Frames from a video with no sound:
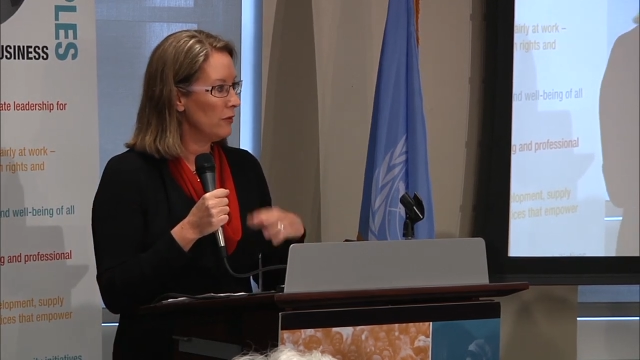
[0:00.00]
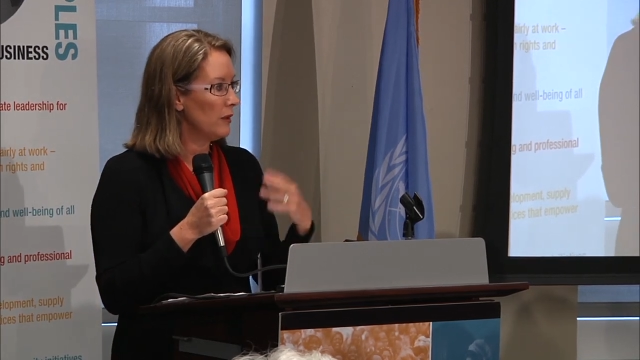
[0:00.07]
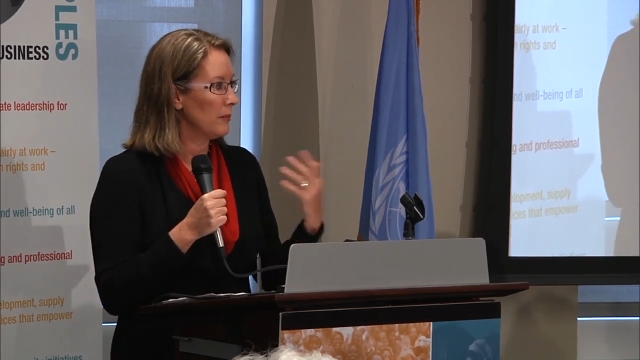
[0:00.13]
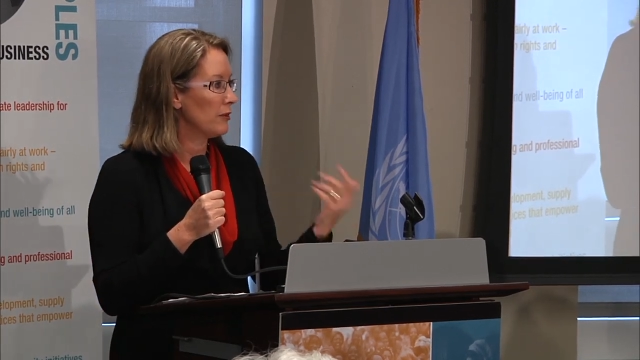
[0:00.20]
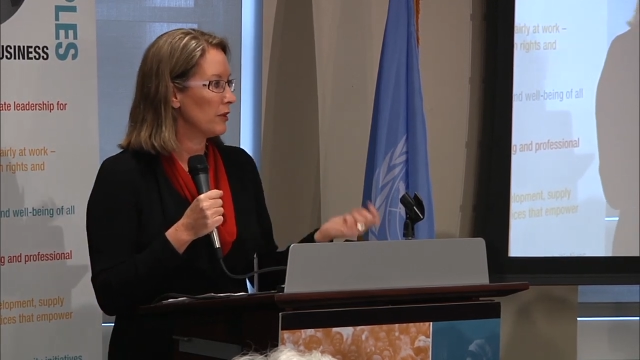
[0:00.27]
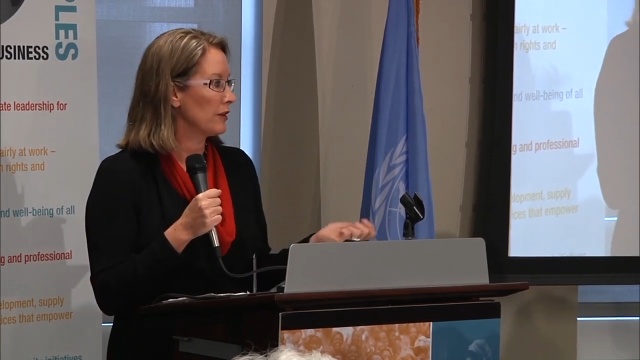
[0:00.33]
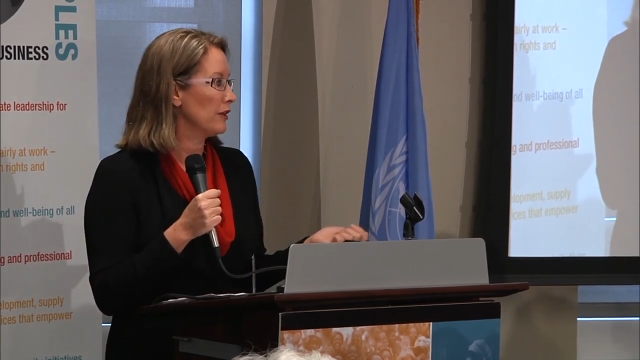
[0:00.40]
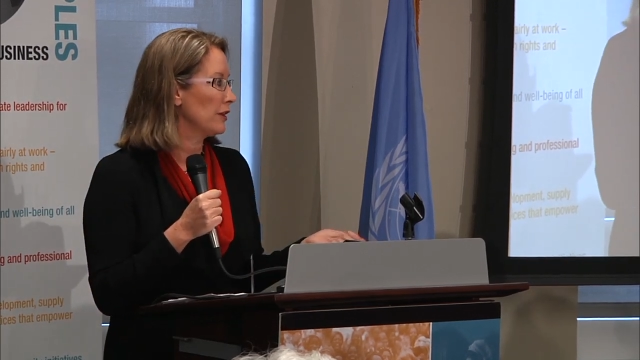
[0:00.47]
I'm
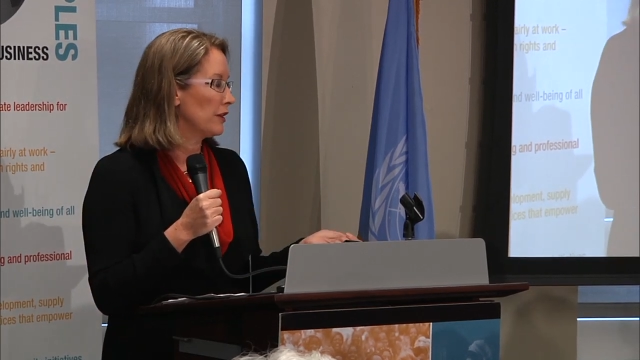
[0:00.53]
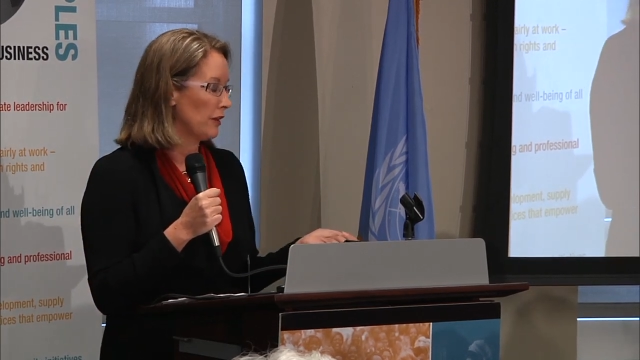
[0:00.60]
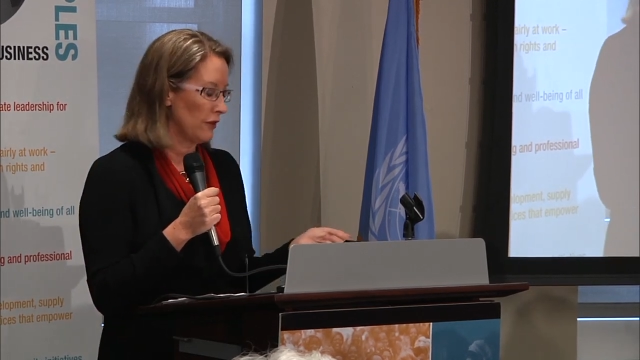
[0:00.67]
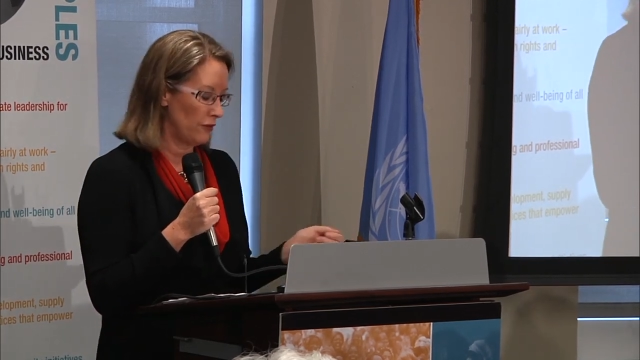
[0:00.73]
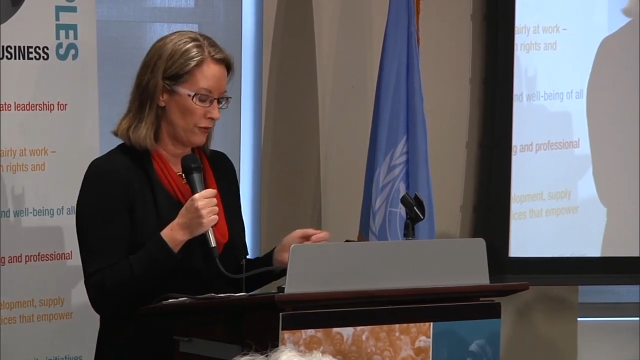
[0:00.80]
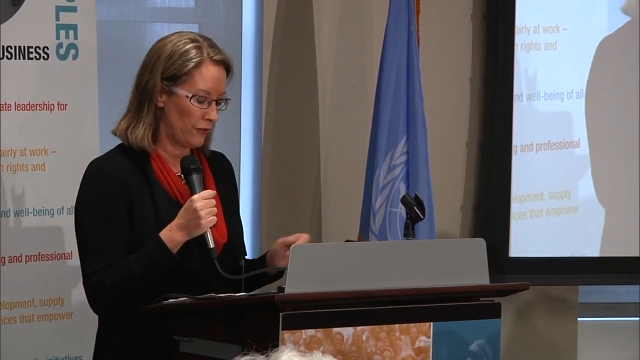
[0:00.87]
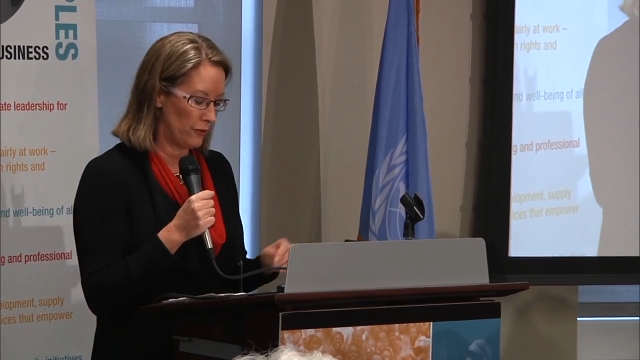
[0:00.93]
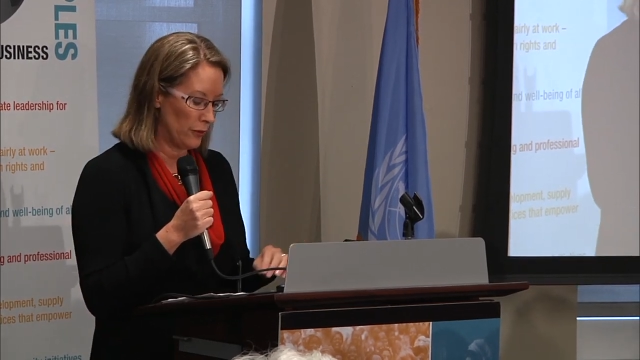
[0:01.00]
not going to go
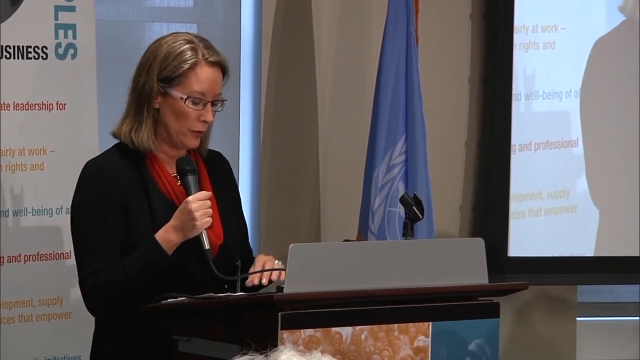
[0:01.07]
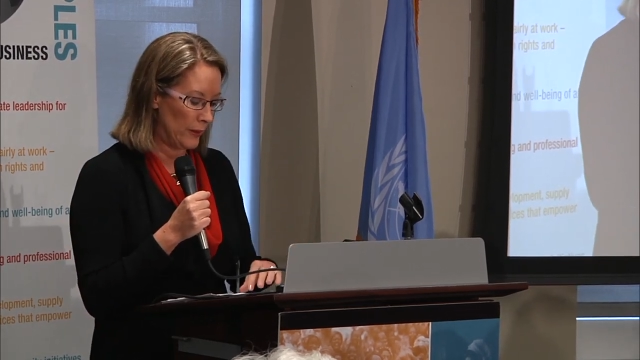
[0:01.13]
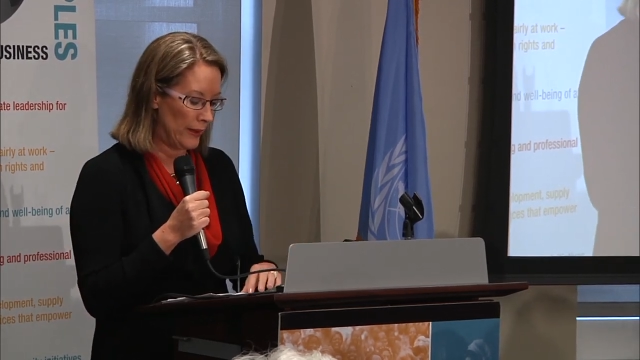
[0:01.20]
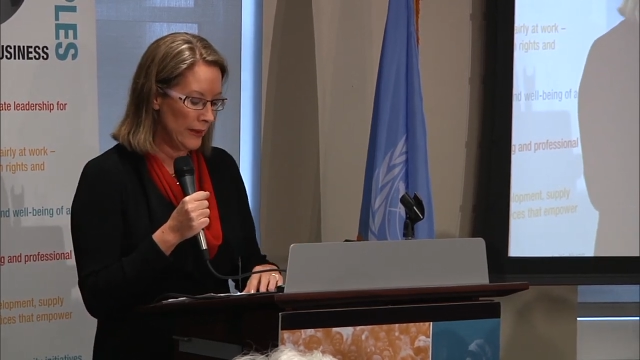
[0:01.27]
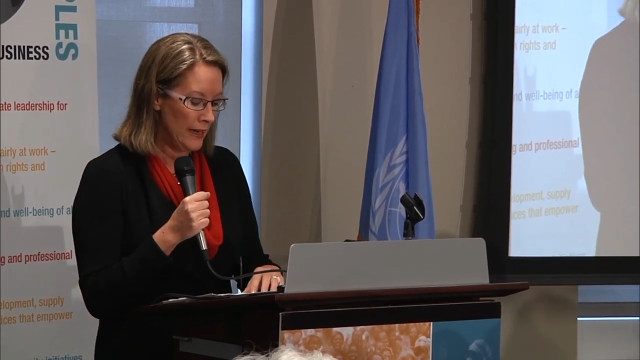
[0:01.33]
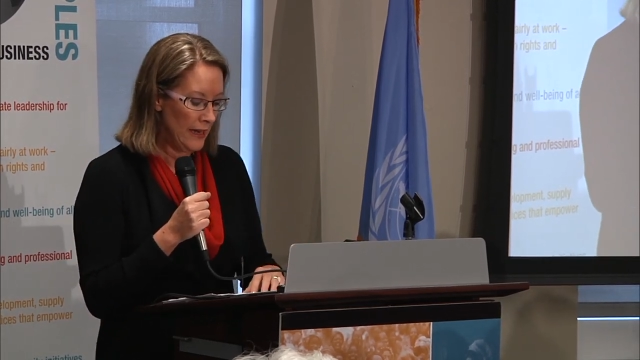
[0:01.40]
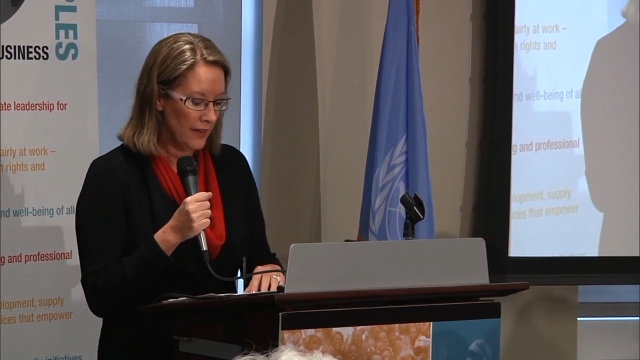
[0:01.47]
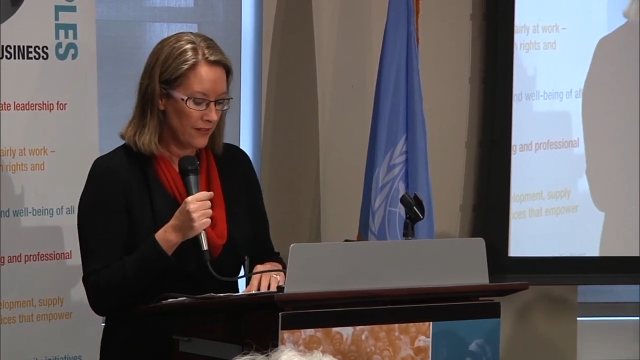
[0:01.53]
through
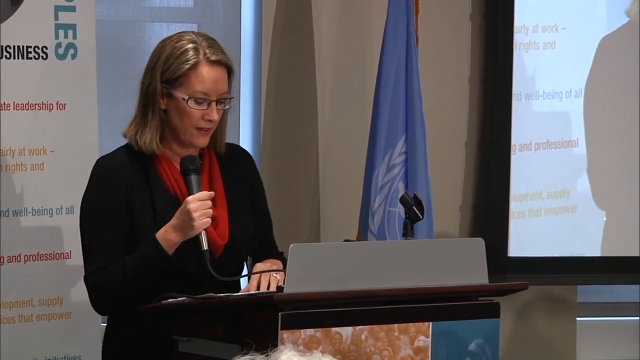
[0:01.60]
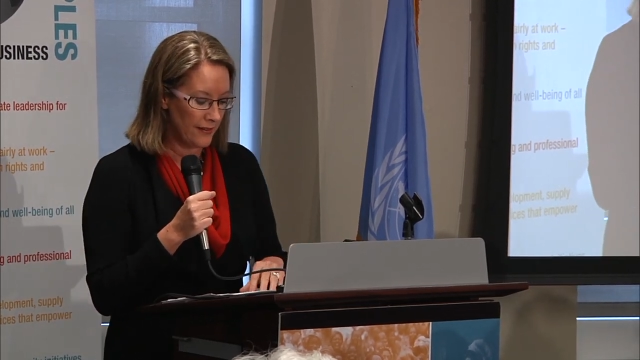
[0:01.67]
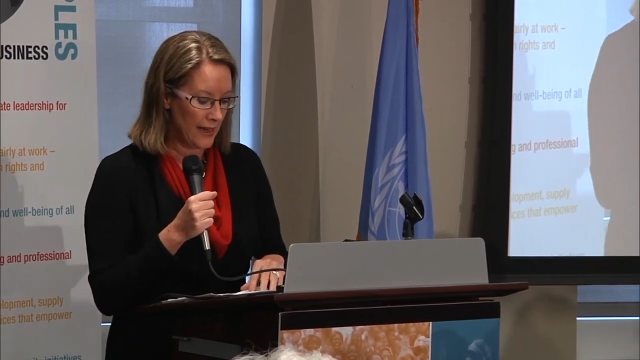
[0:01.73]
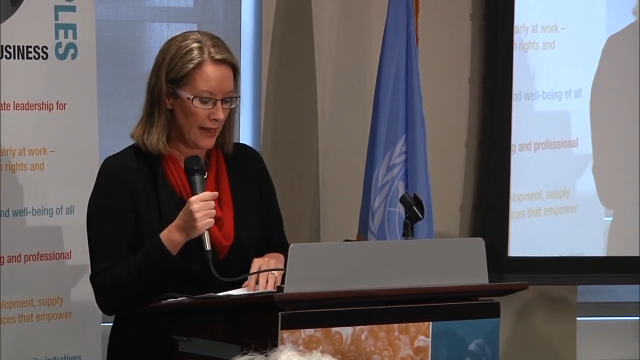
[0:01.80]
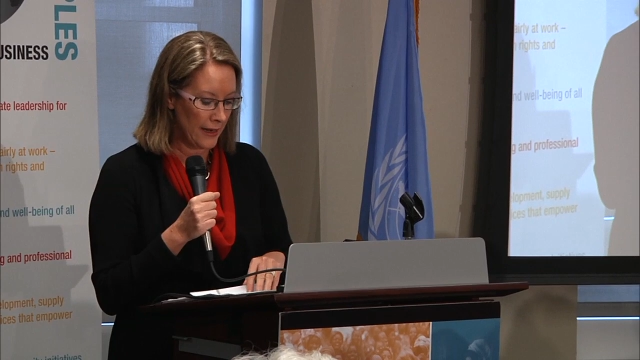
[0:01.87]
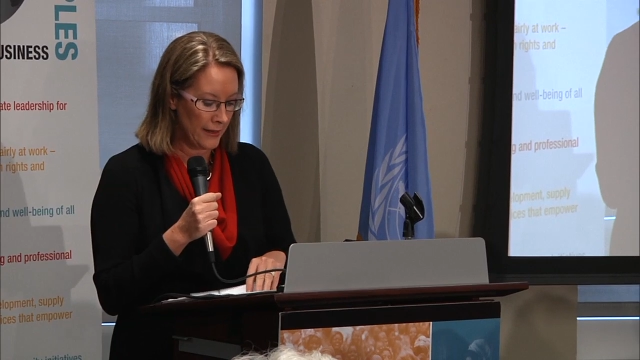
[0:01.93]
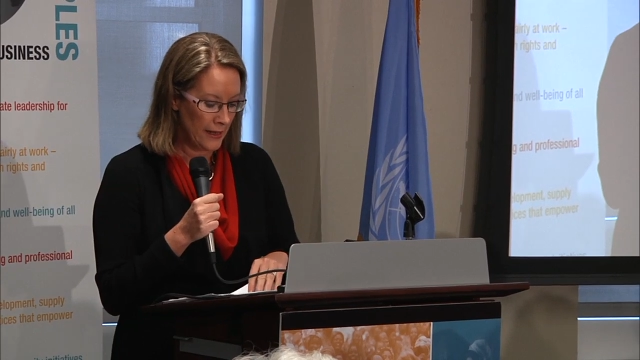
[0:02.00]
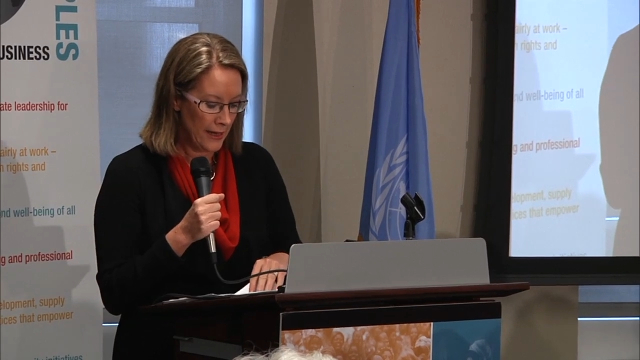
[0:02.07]
to
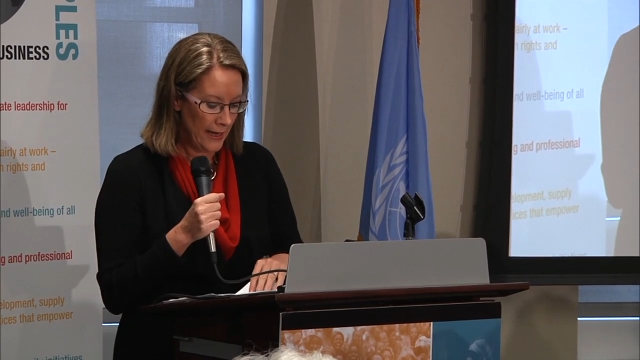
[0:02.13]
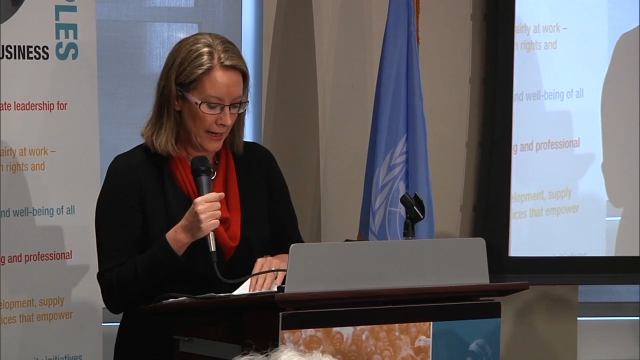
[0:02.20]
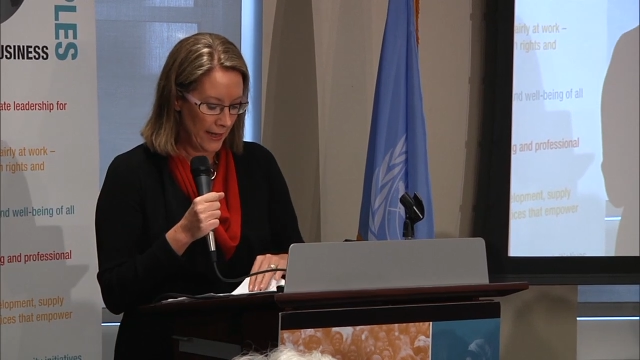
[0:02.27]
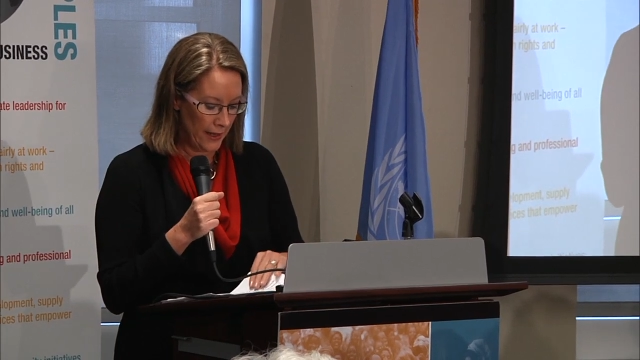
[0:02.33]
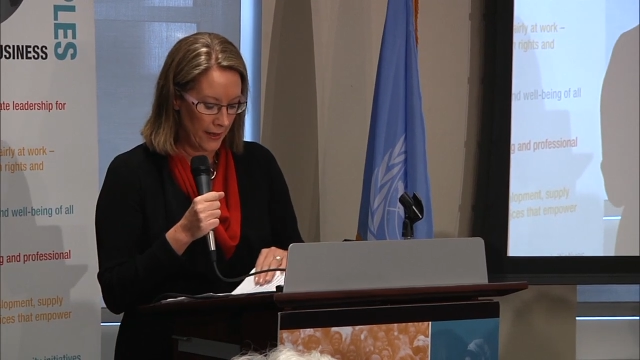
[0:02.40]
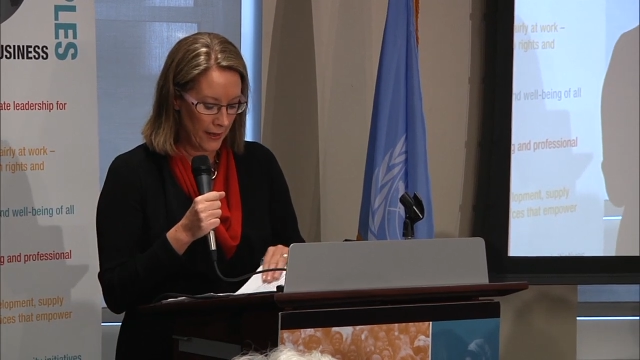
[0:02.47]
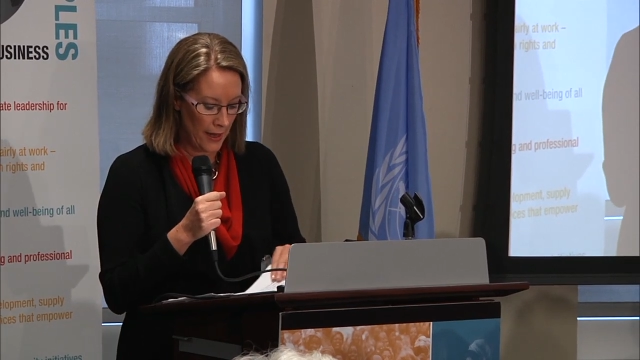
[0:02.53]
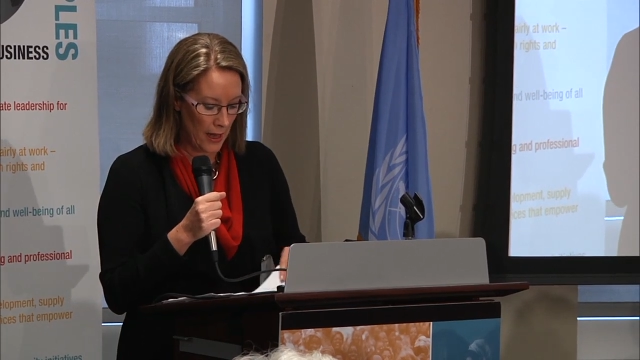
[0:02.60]
that
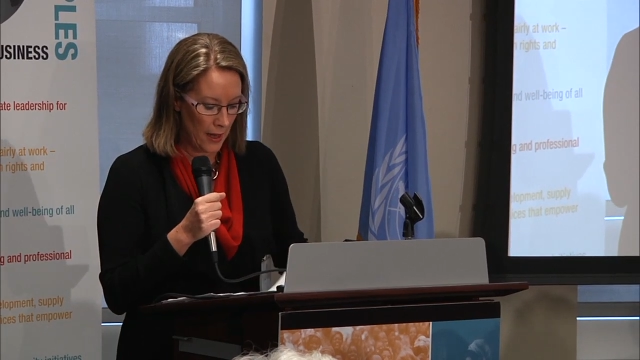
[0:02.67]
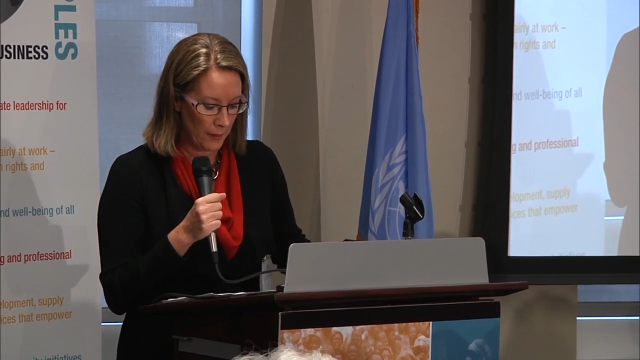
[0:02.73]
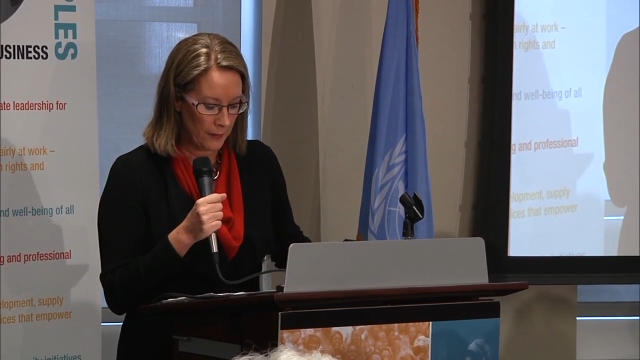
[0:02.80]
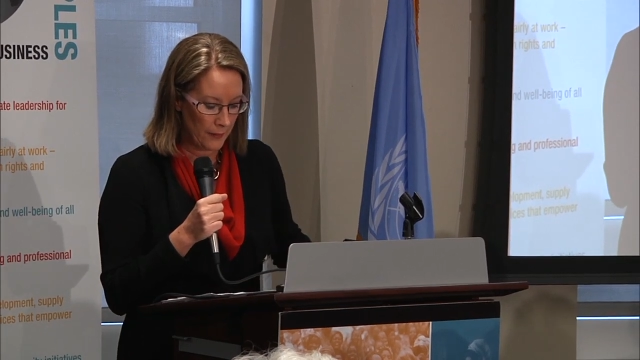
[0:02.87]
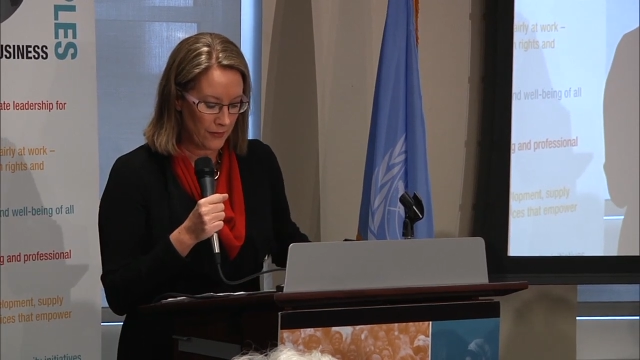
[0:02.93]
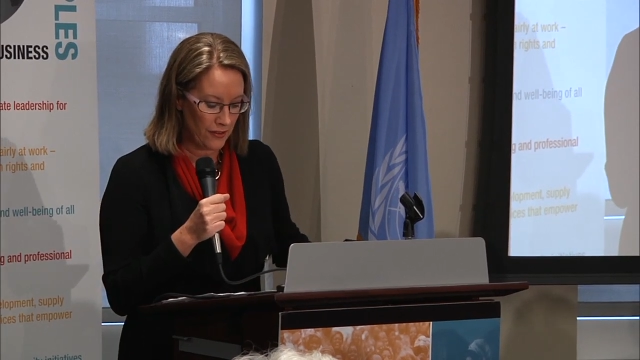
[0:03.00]
in um,